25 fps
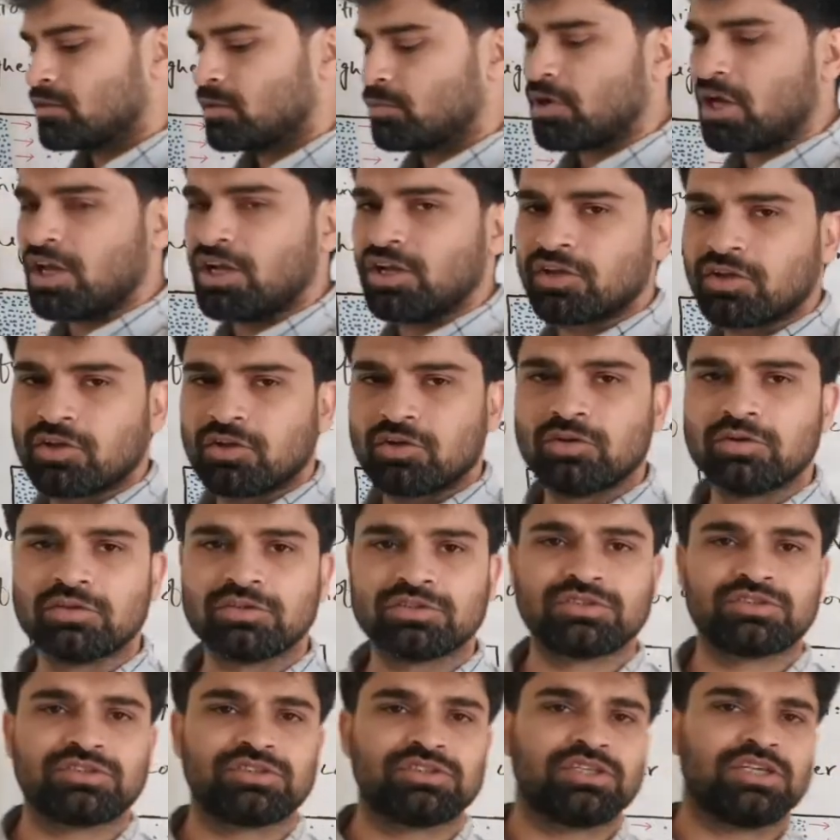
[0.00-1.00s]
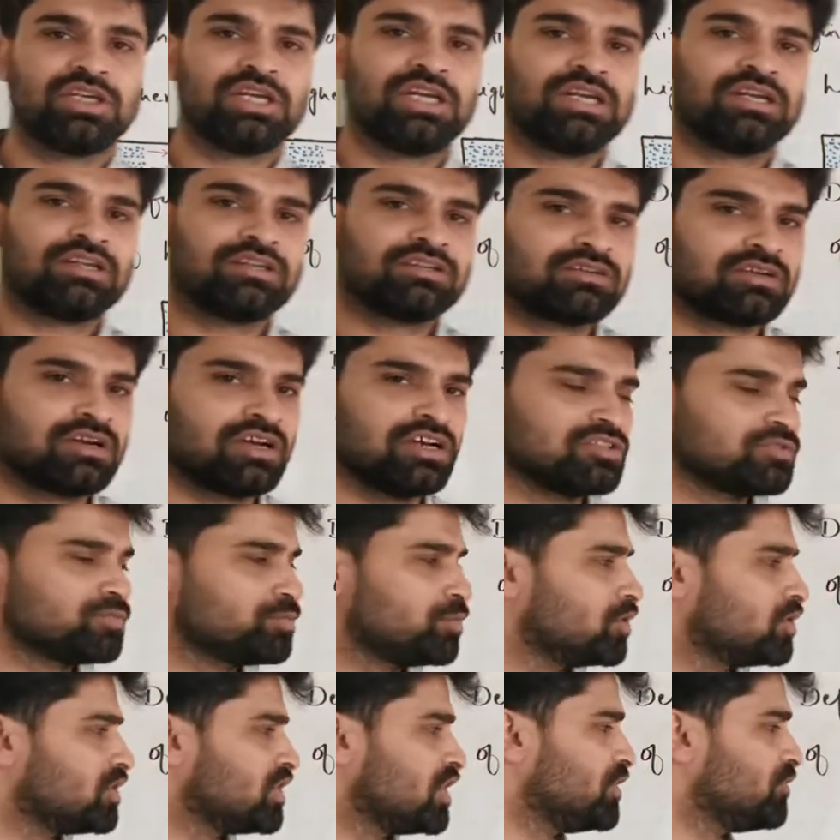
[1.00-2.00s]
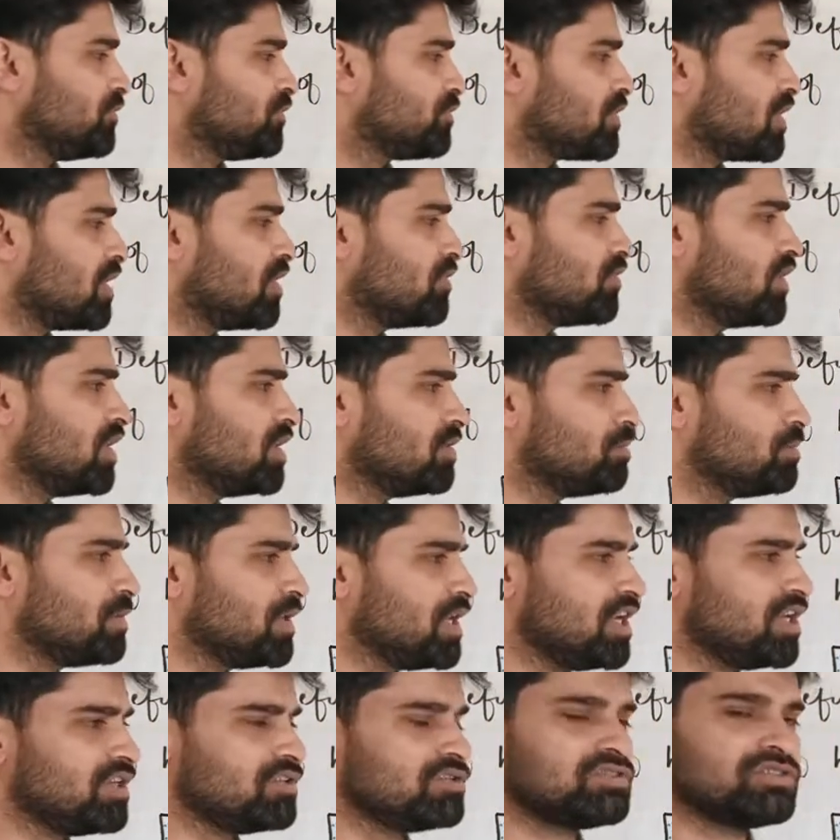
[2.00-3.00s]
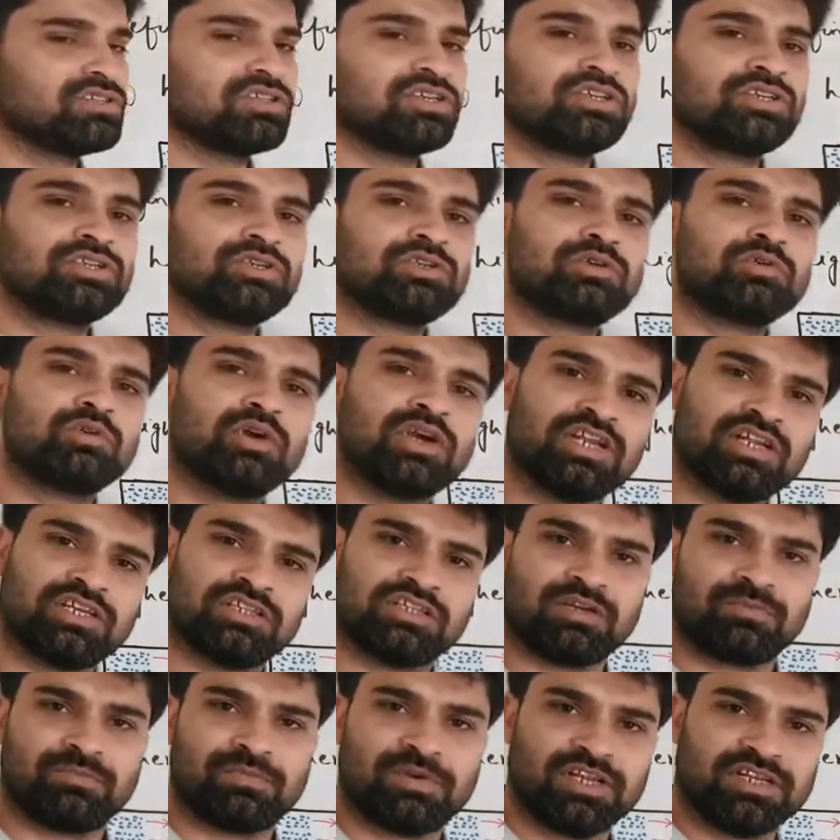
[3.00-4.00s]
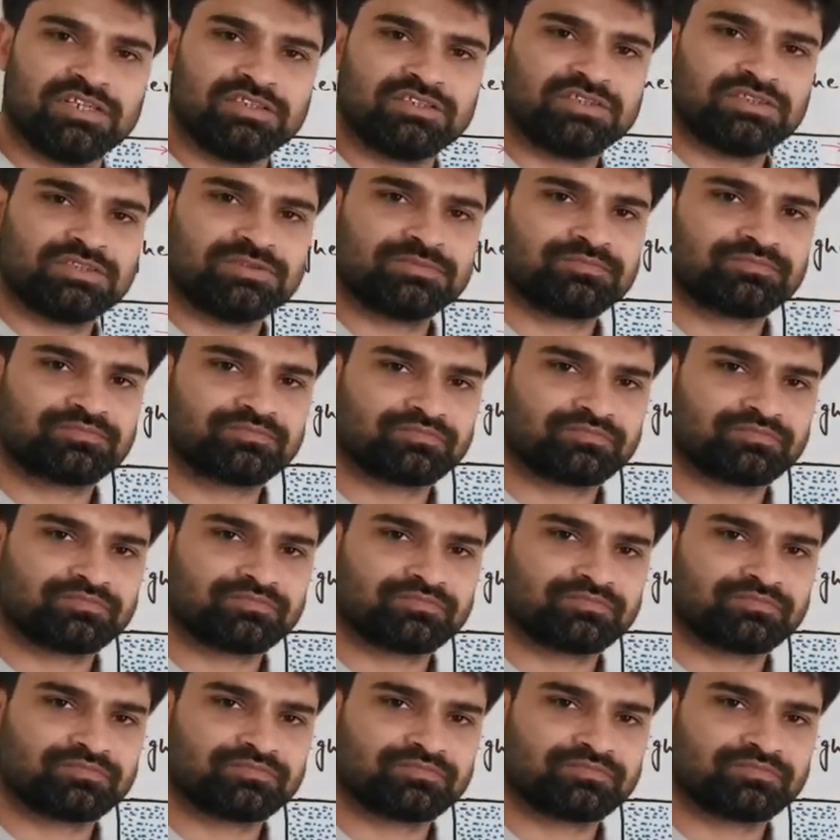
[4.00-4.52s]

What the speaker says: the molecules transported from one place to another place